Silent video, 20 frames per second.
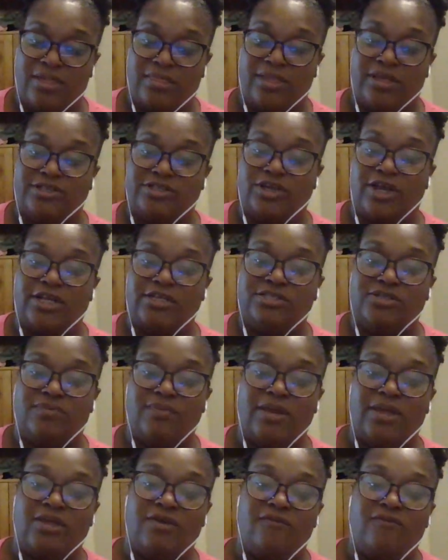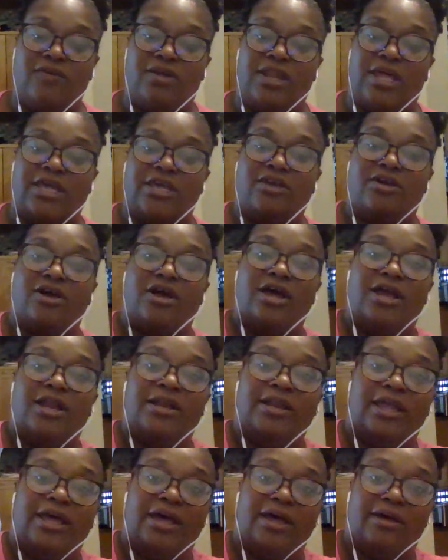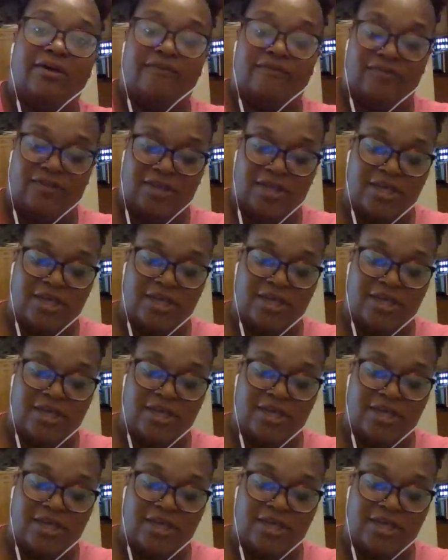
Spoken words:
They're trying to make you feel like you're unloved.